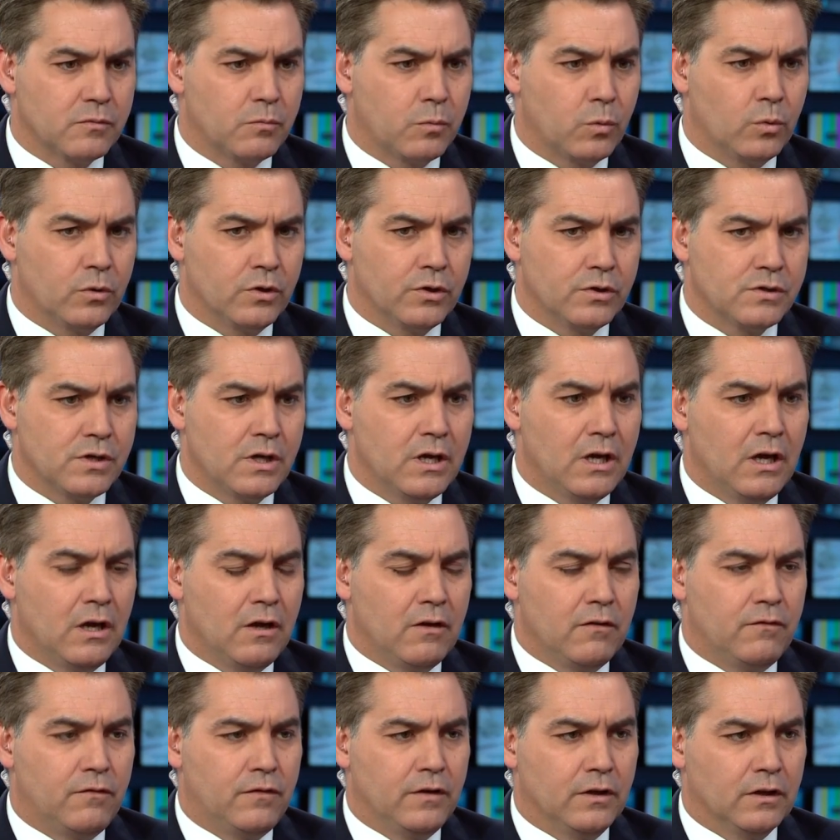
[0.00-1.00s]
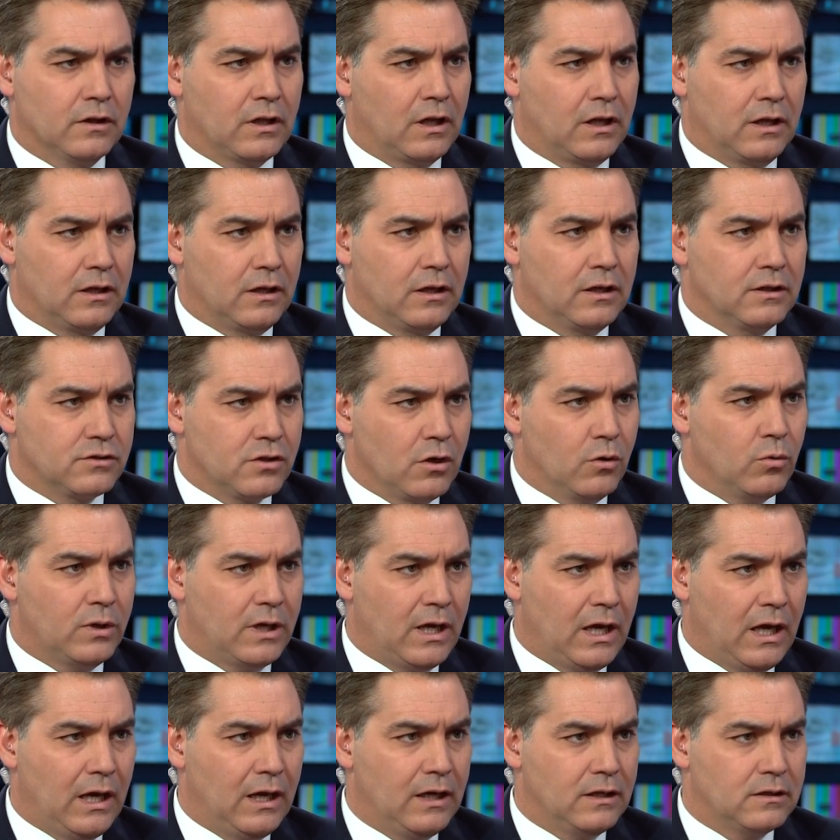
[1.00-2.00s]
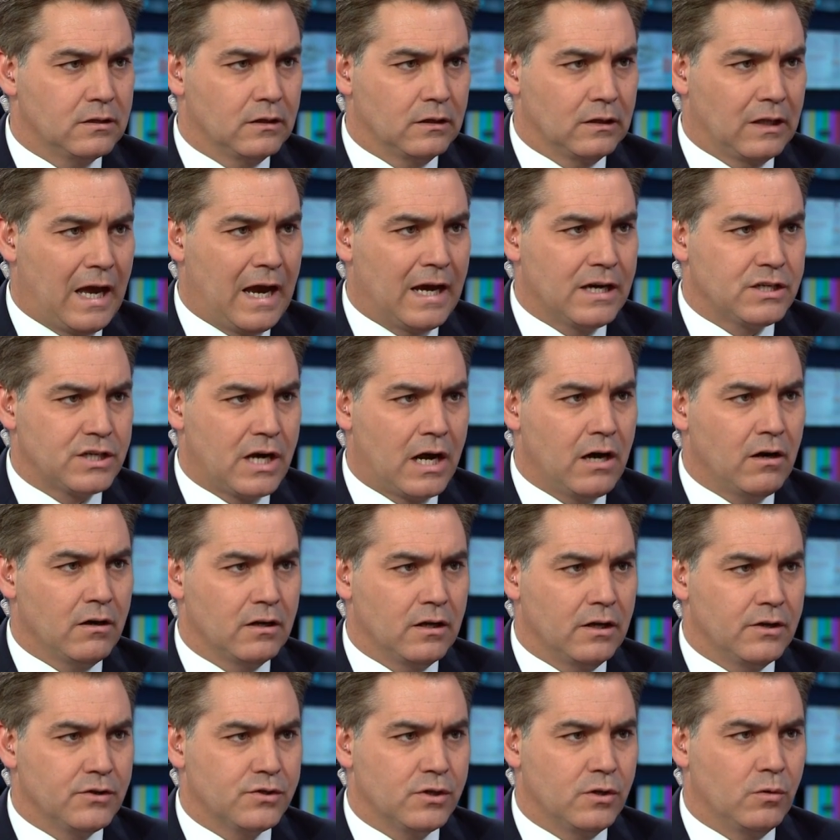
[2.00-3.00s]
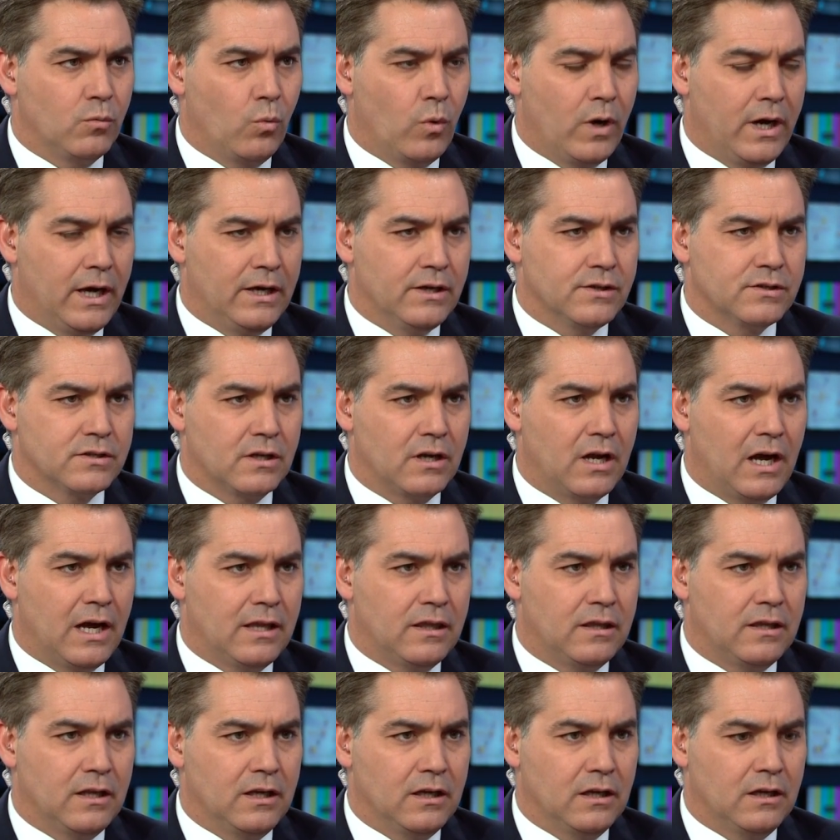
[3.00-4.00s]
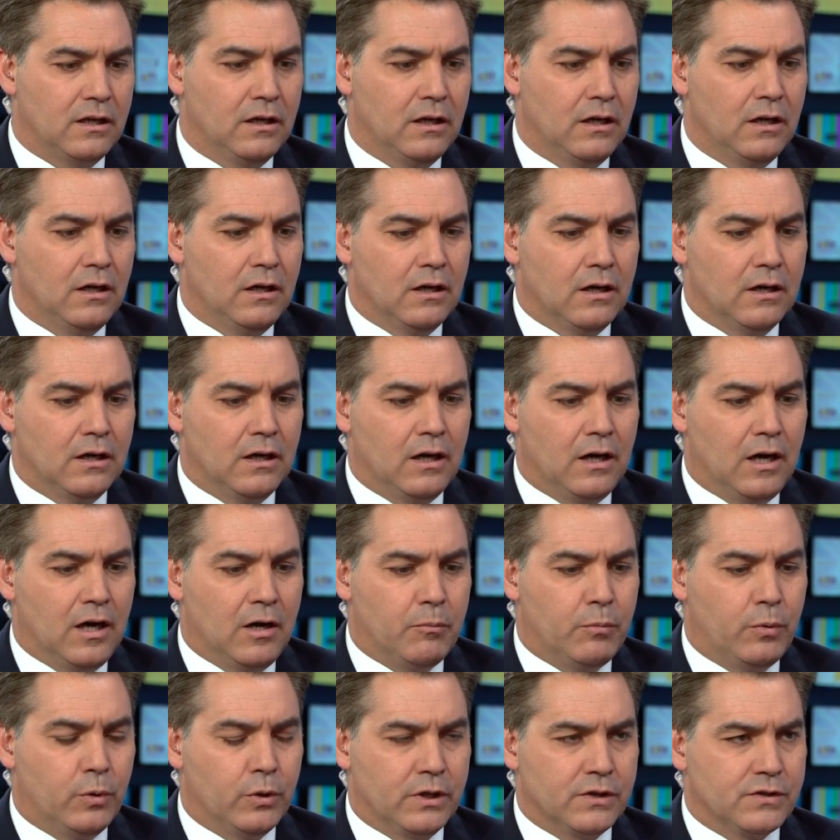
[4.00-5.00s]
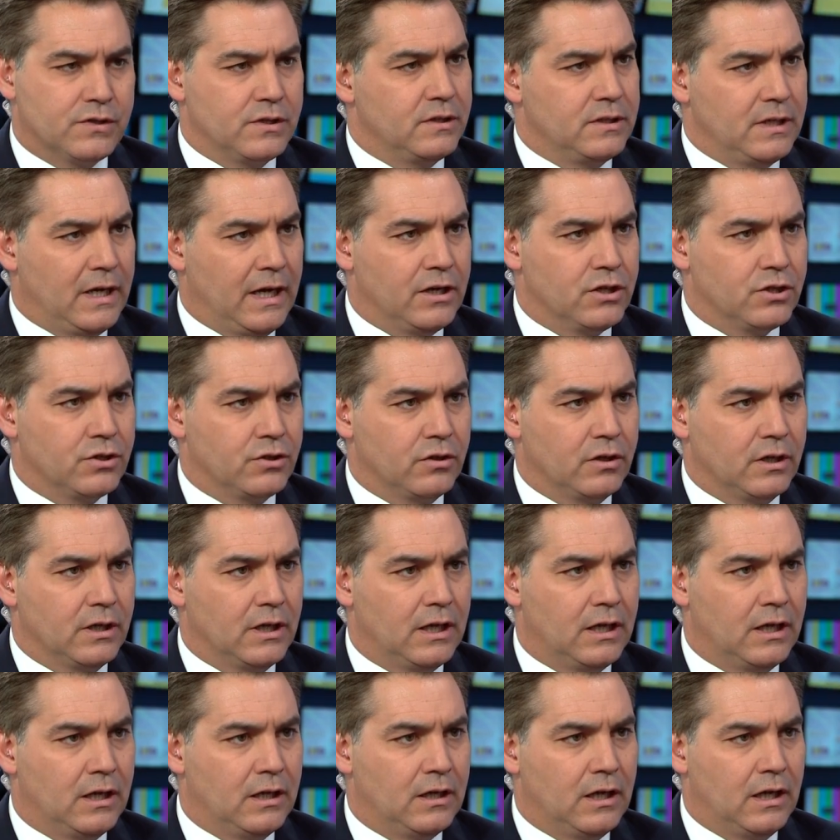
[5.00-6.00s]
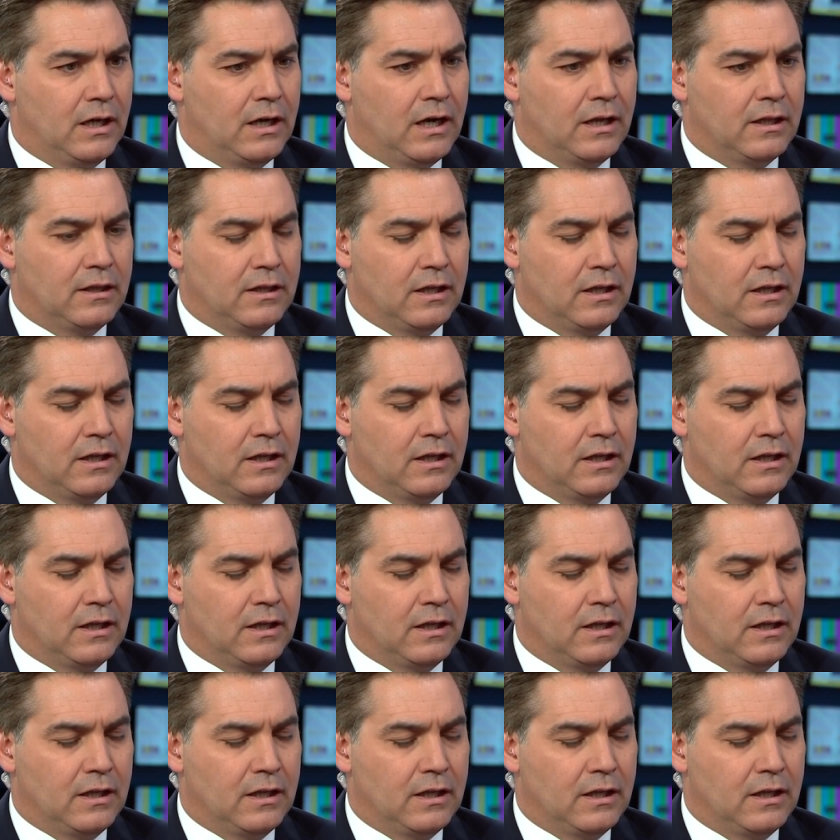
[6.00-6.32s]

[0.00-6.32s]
supporters feel it's okay to lash out at us in ways that I think uh, put us in danger. And, and I